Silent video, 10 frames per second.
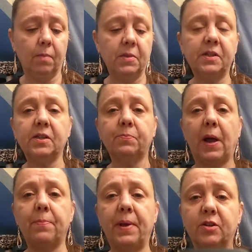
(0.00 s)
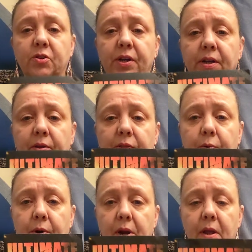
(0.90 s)
This is by Patriot
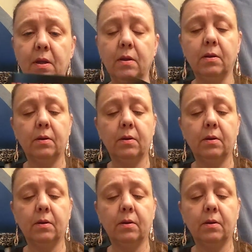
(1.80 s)
Authority.